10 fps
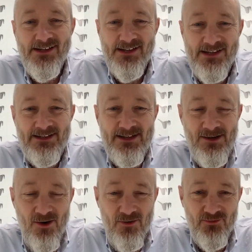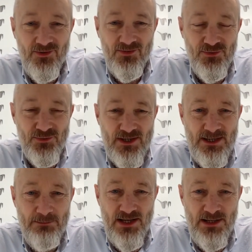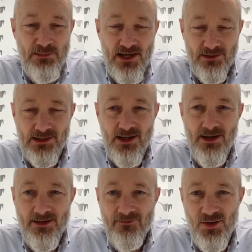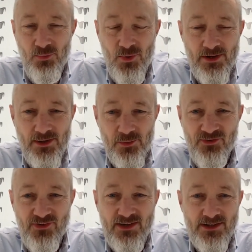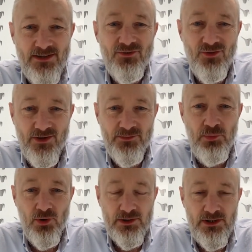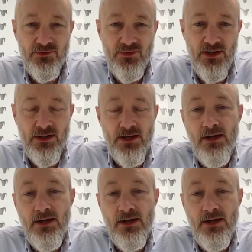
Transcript: in the office to keep eBay alive while there were CNN trucks parked outside.